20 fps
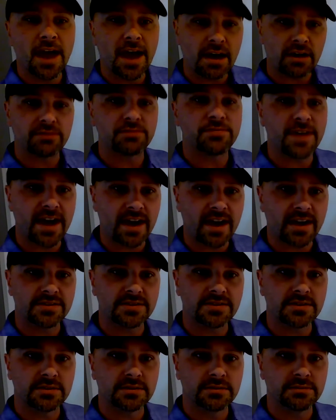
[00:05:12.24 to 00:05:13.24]
how
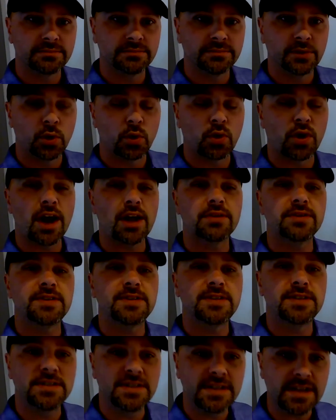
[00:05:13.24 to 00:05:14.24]
fast or how
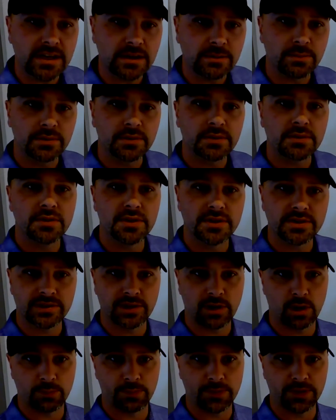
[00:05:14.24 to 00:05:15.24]
steep the
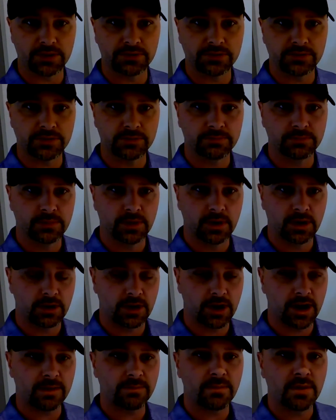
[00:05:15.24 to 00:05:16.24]
slope is,
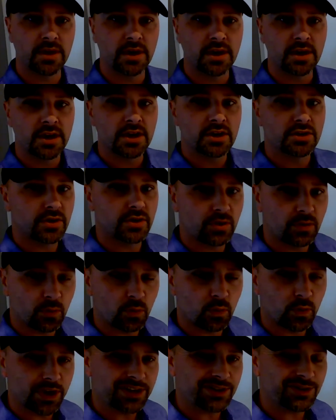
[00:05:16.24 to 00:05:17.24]
all right? So
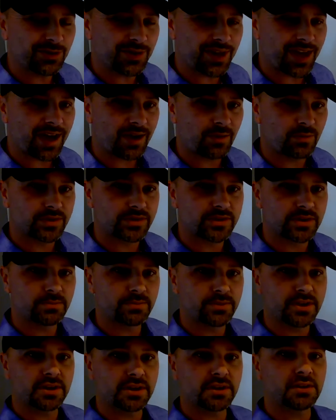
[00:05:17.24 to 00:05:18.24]
we do that with
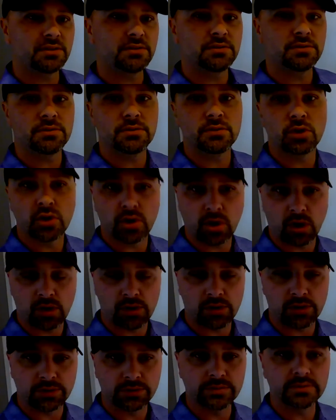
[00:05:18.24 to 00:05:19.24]
something
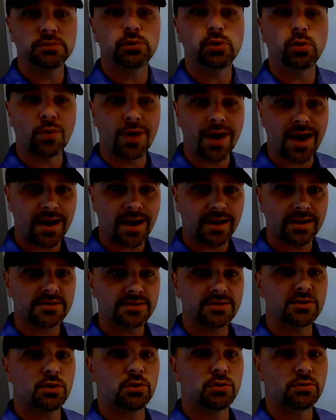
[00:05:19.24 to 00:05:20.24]
called
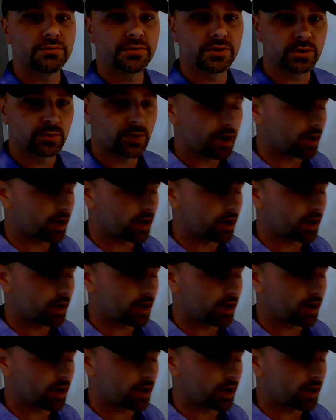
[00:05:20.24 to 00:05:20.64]
rise over